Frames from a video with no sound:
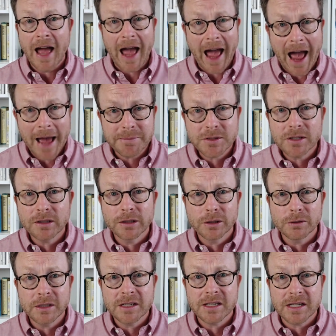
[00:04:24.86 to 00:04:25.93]

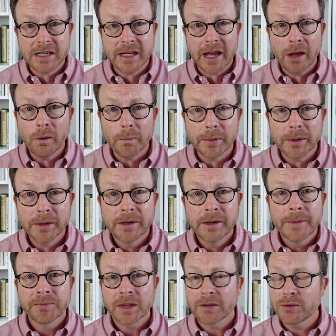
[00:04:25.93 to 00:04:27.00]
absolutely seek help.
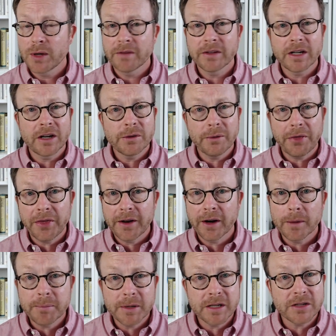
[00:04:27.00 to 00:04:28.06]
If you haven't gone to a
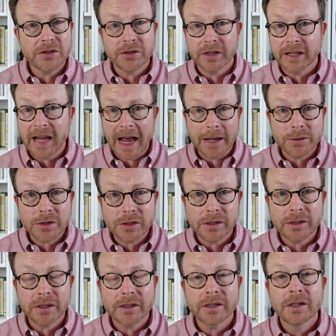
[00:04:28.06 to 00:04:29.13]
therapist or a
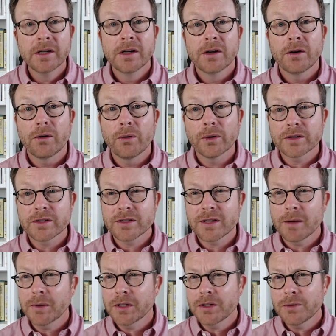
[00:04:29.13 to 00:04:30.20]
counselor or
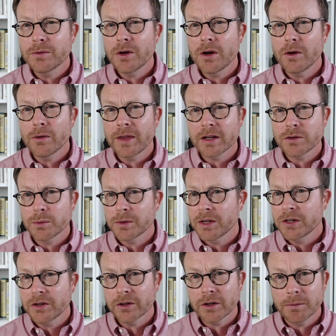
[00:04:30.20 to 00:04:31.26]
someone you know that's
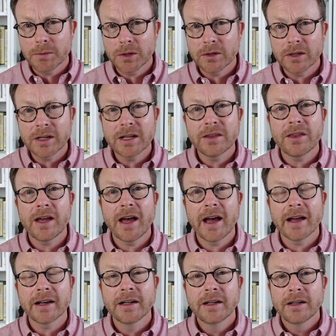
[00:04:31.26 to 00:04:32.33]
within your community
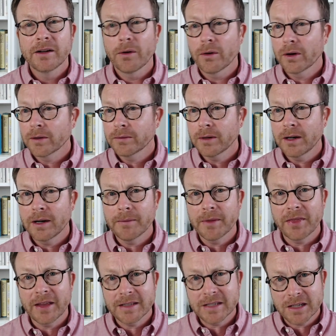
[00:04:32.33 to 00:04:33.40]
that's
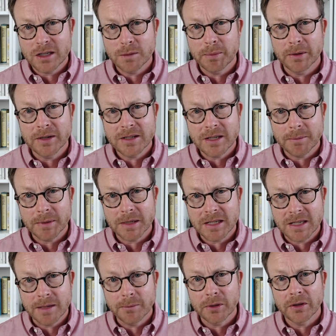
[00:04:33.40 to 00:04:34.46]
experienced something
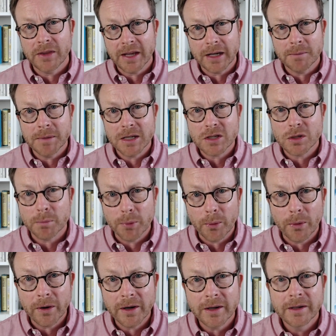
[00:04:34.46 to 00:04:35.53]
similar that can be a
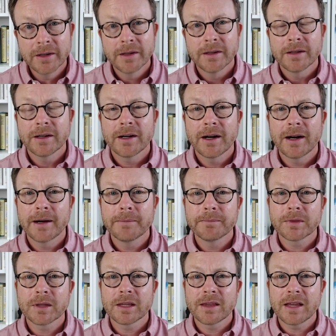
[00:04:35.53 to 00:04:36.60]
support,
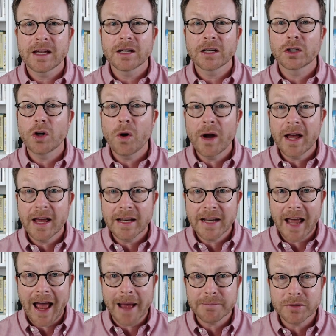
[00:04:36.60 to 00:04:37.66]
then go ahead and
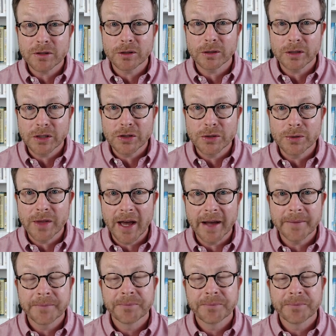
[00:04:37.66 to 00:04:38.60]
absolutely do that.